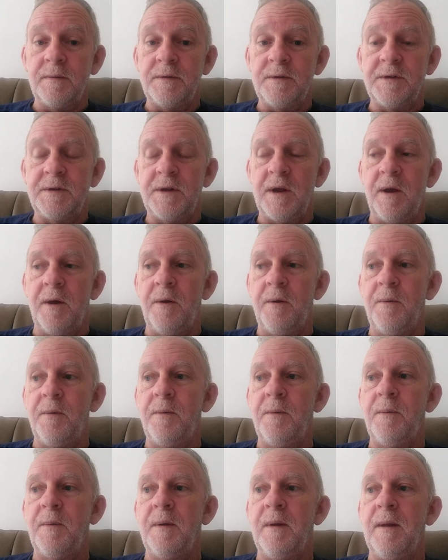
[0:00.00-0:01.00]

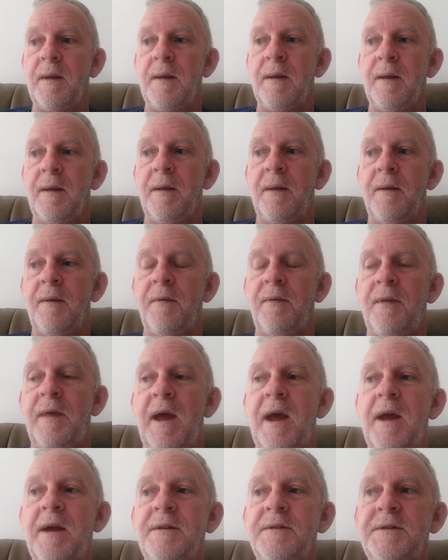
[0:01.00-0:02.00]
So
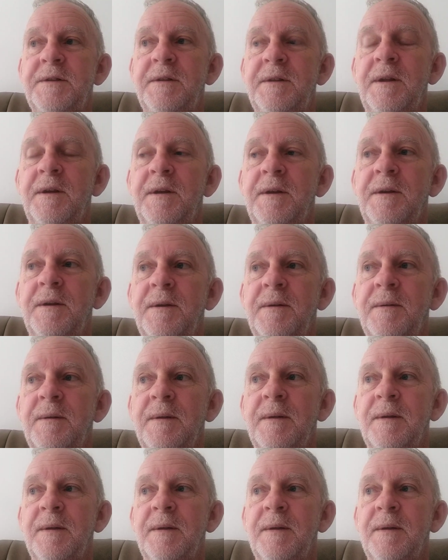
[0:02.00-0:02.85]
that's the